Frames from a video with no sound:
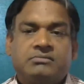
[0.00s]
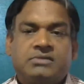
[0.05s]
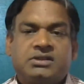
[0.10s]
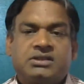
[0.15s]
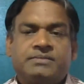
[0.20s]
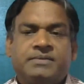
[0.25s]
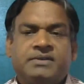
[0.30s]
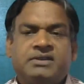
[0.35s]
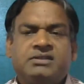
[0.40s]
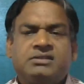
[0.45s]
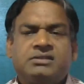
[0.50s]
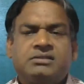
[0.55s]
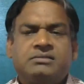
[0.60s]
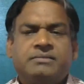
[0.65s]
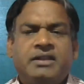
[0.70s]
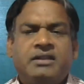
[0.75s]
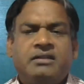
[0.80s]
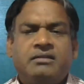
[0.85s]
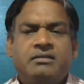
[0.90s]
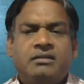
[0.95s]
space,
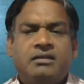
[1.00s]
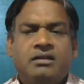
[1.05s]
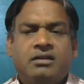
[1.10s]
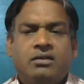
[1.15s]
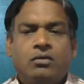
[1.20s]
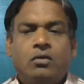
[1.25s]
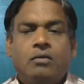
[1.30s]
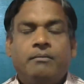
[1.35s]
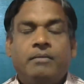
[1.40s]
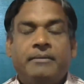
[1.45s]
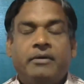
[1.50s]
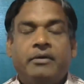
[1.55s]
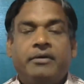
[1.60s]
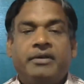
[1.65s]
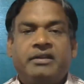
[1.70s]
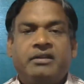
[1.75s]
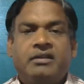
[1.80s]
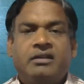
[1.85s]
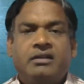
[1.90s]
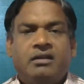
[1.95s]
very low
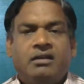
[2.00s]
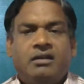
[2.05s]
memory,